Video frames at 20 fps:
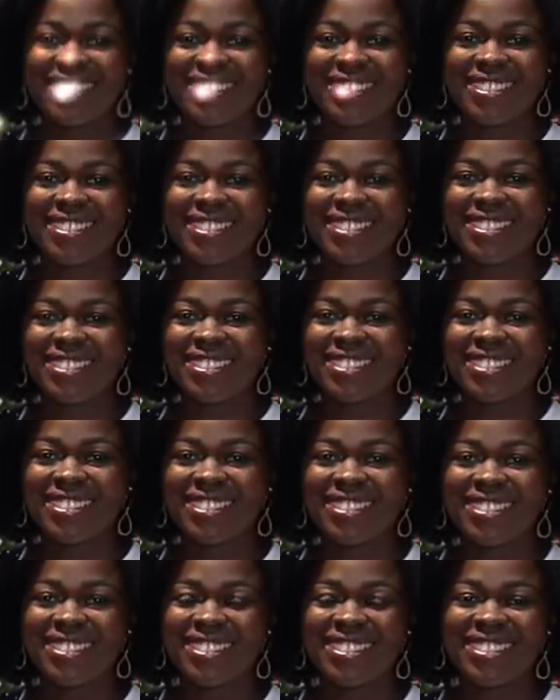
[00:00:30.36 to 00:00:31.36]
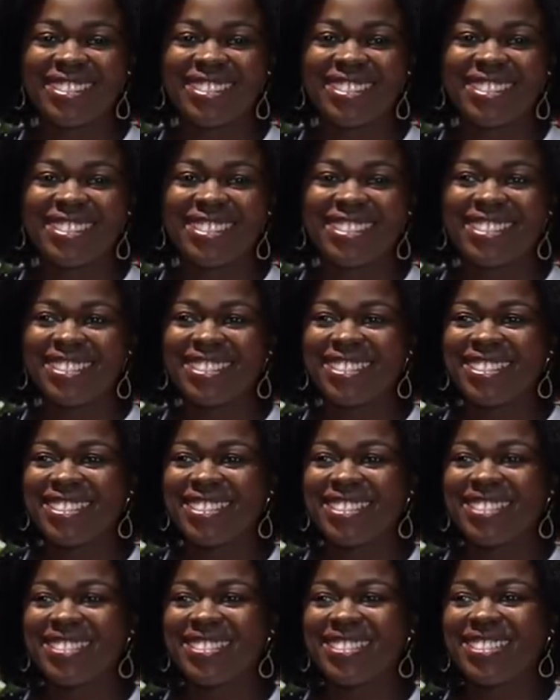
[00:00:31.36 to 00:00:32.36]

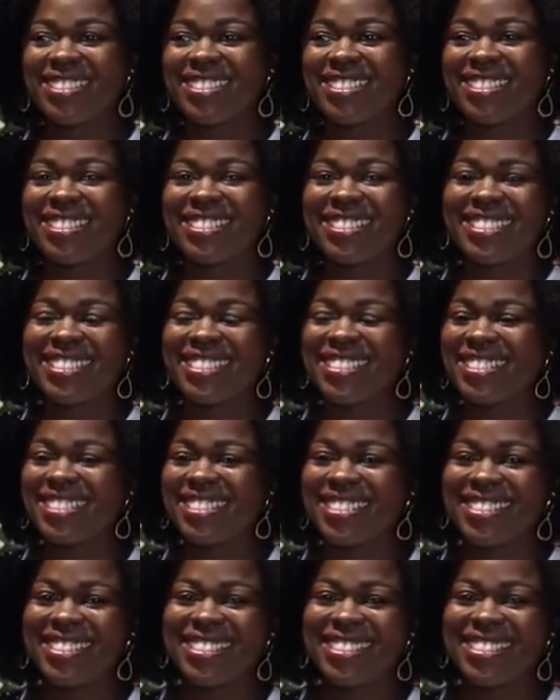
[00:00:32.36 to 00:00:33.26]
(not speaking)